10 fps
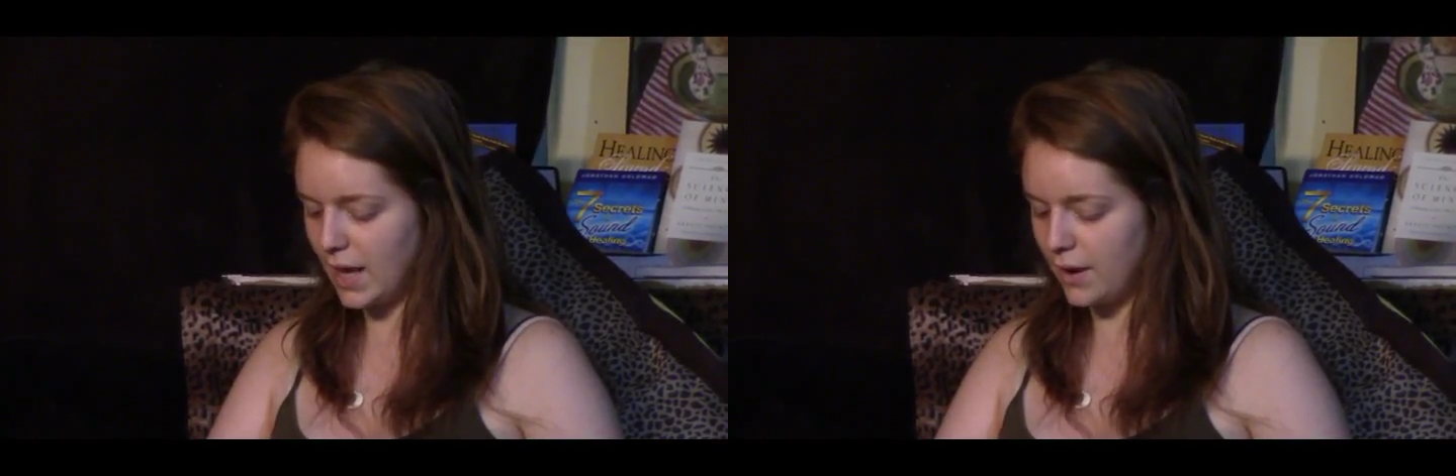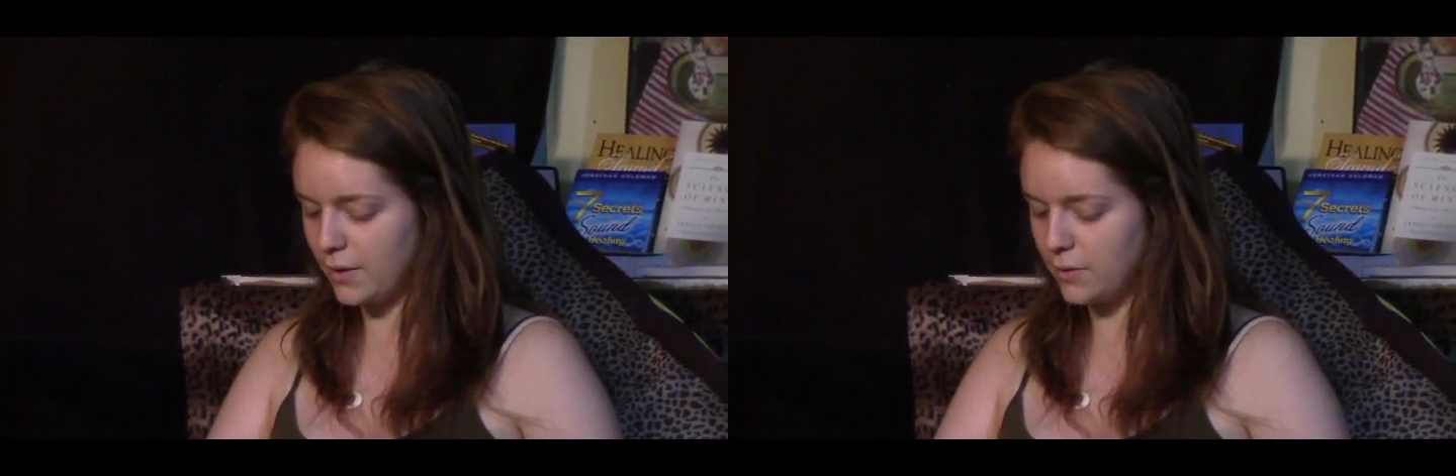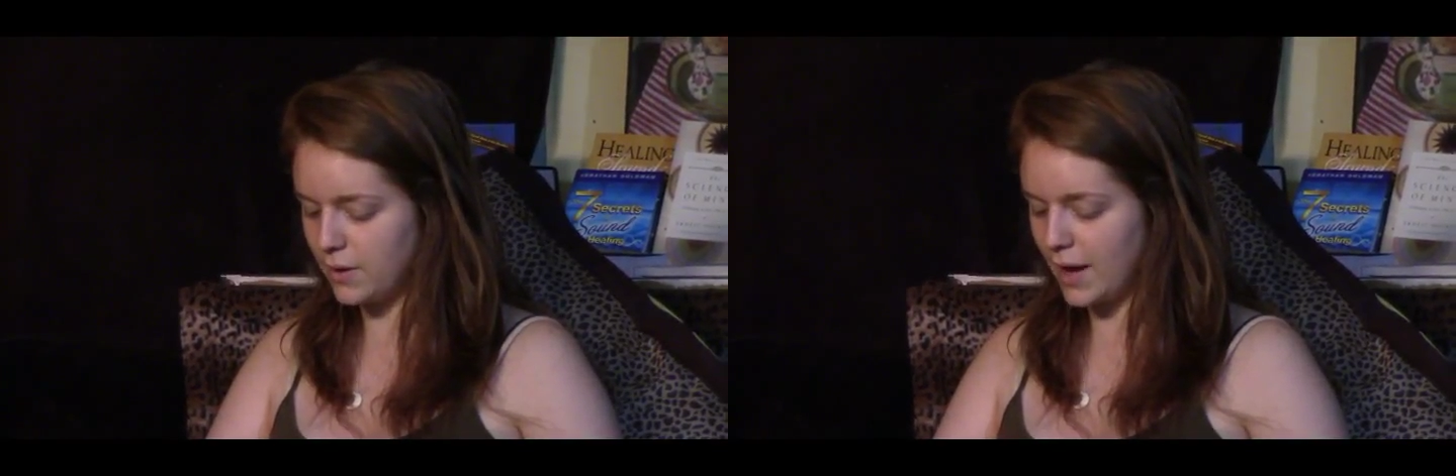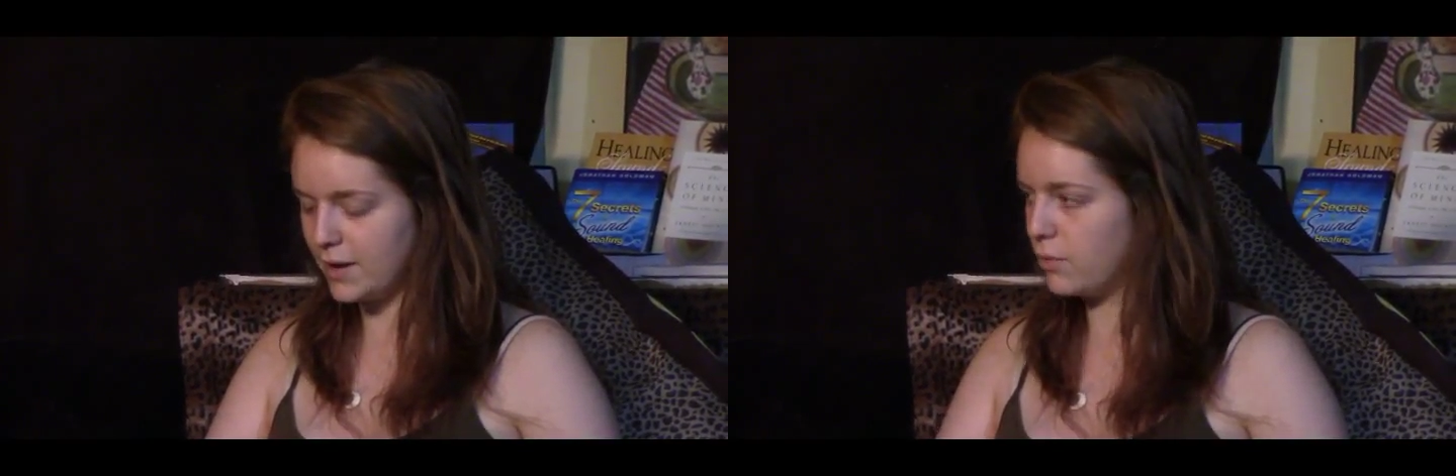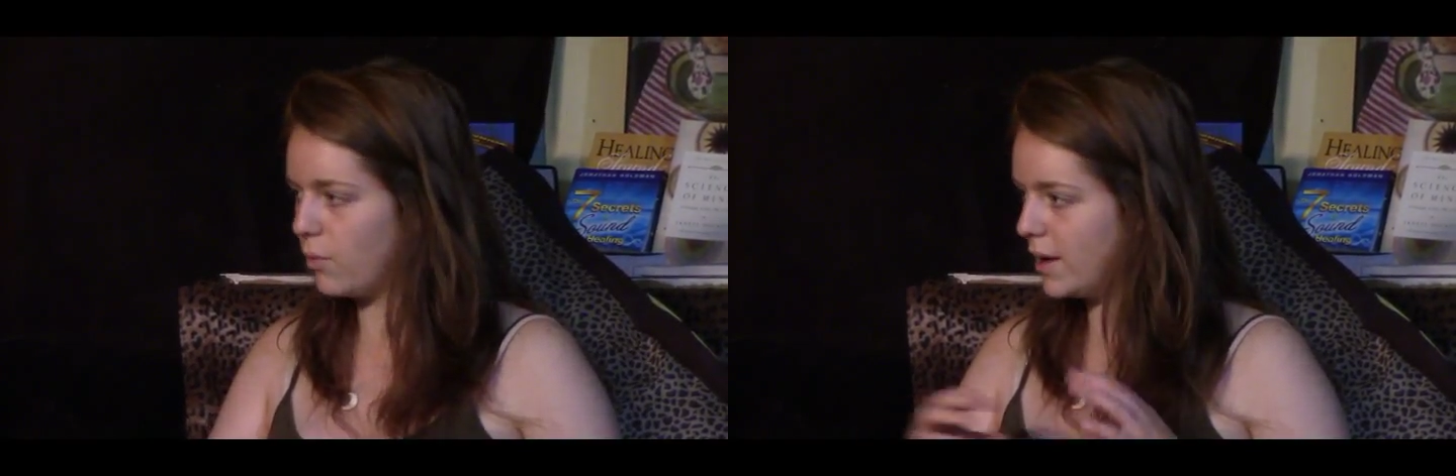out
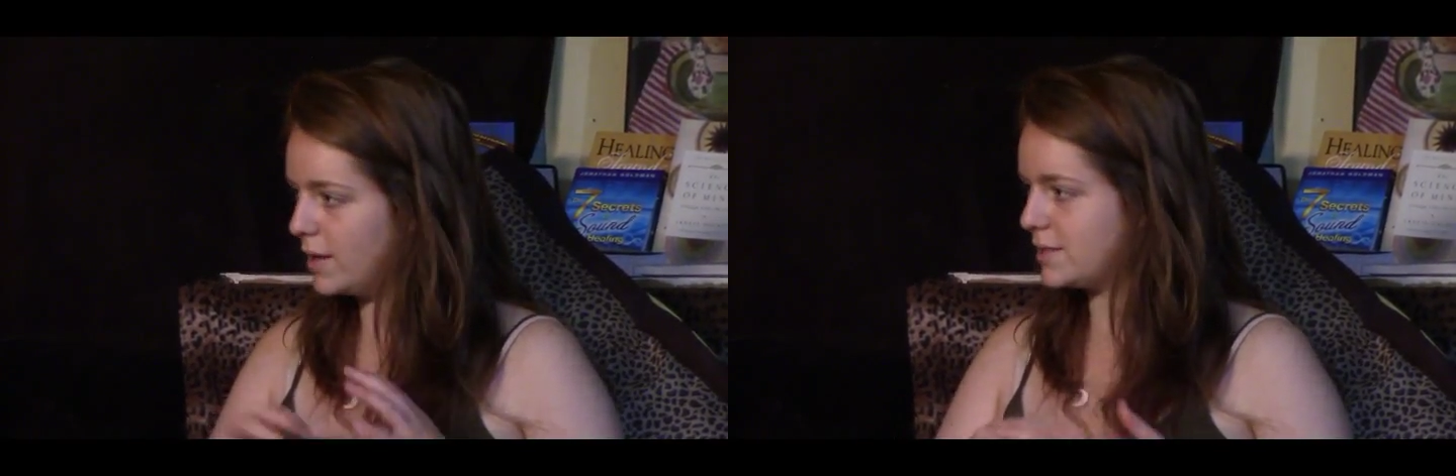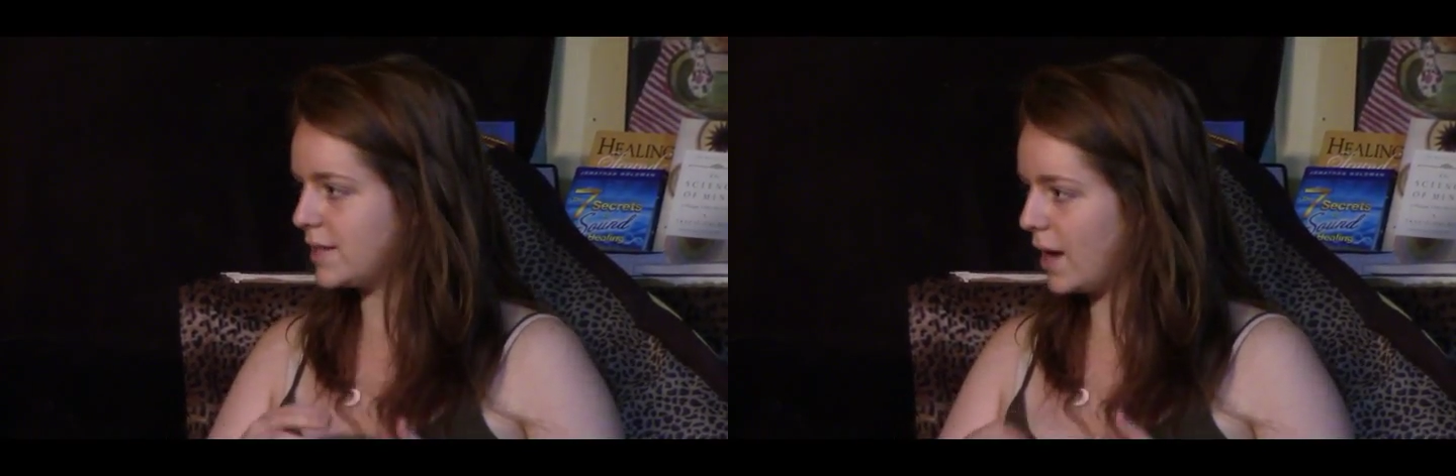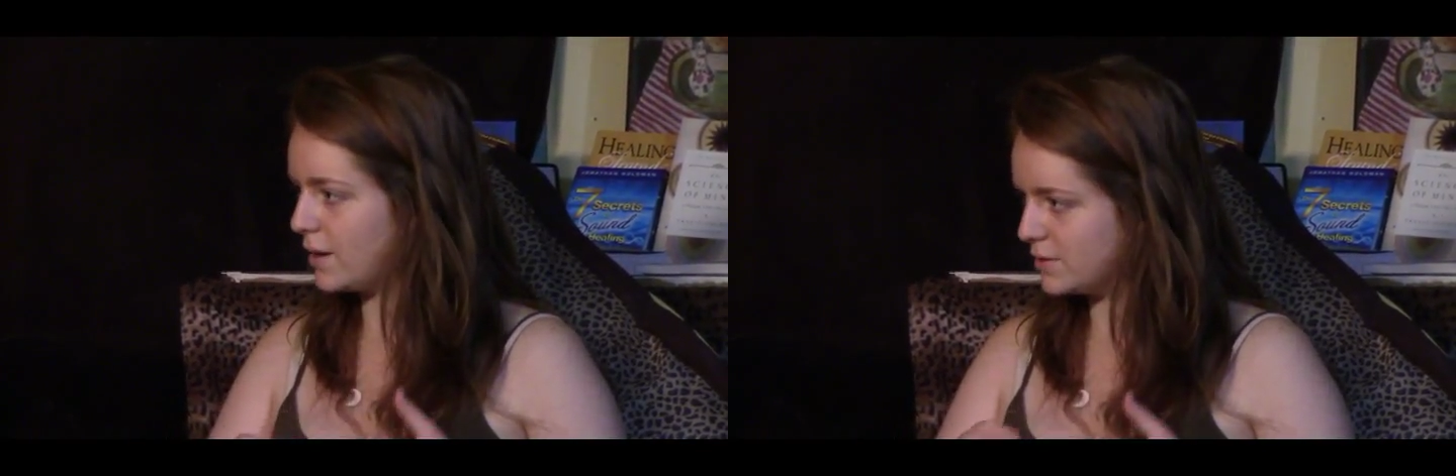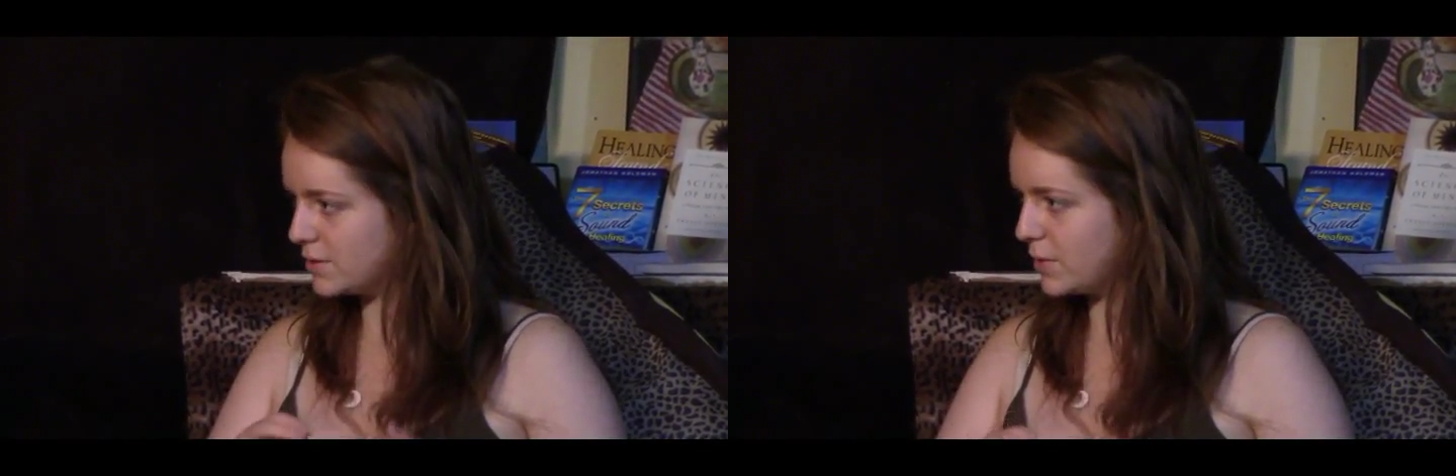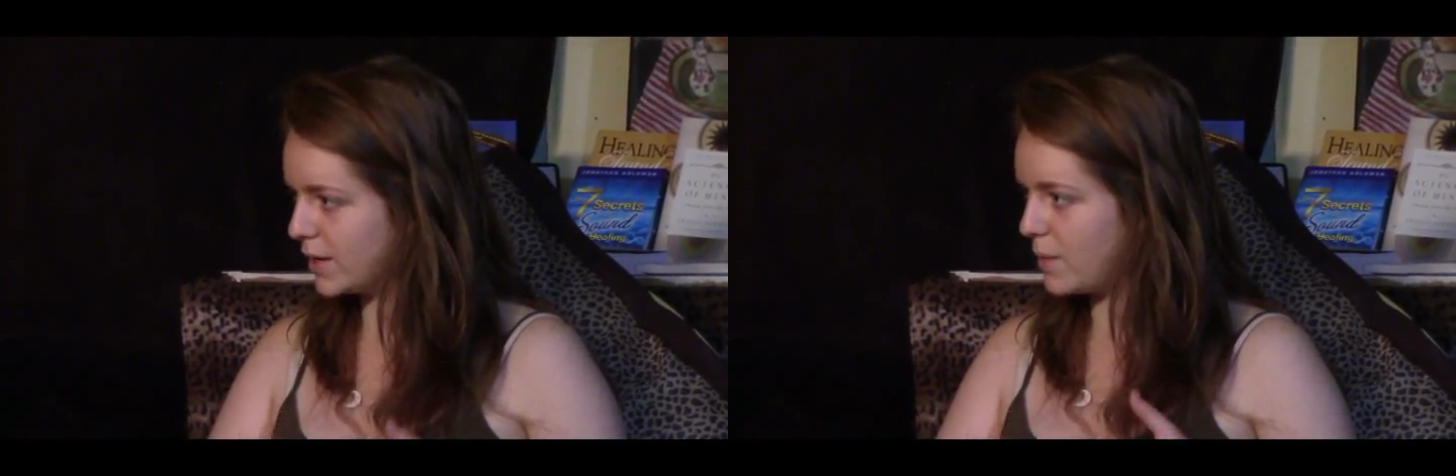kind of what
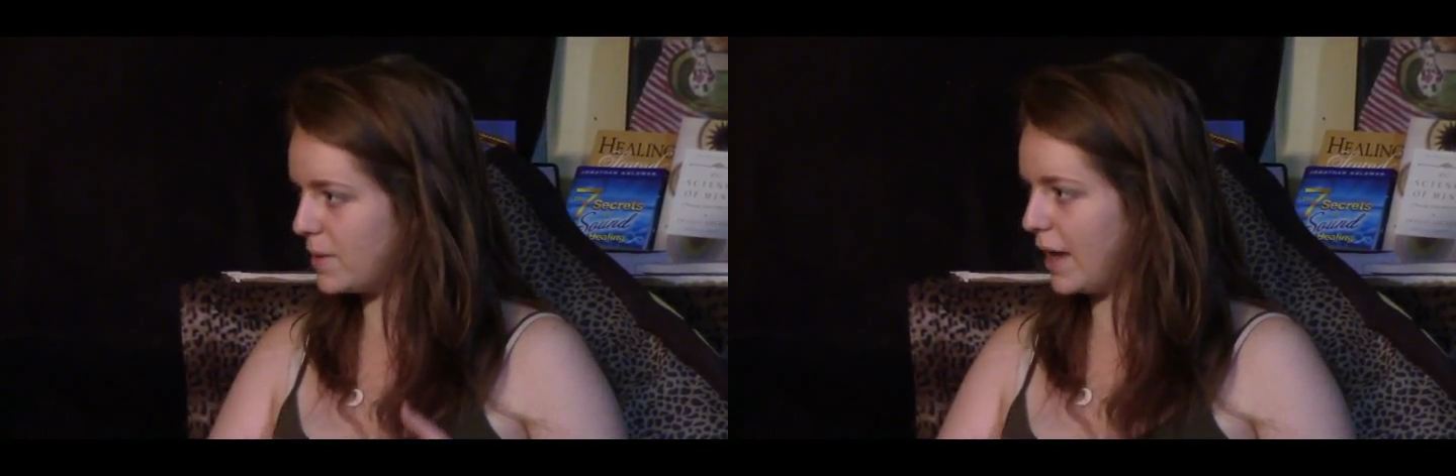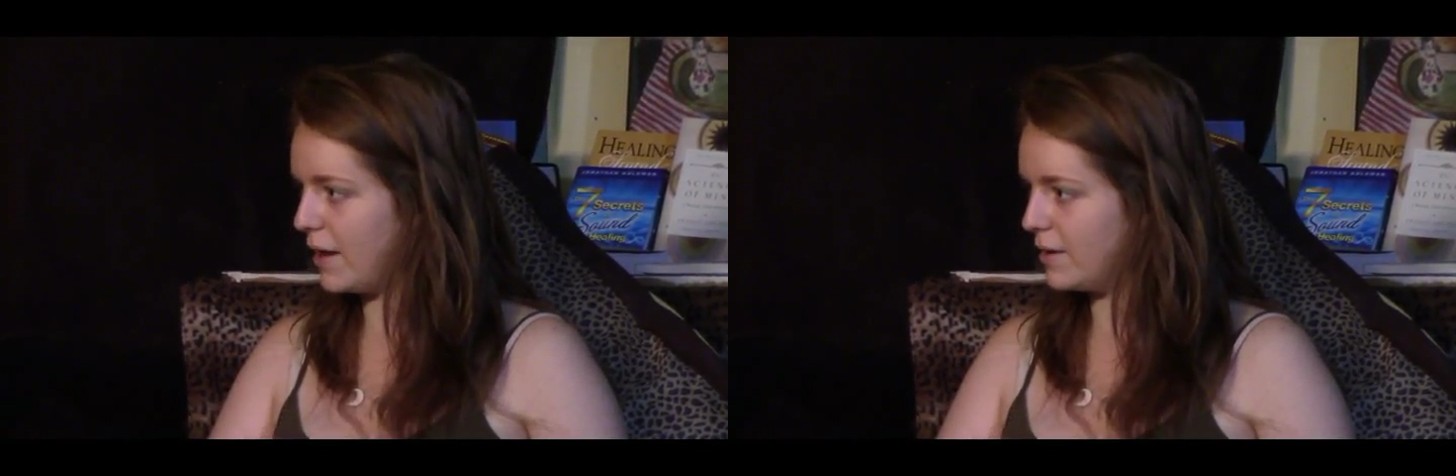sounds were coming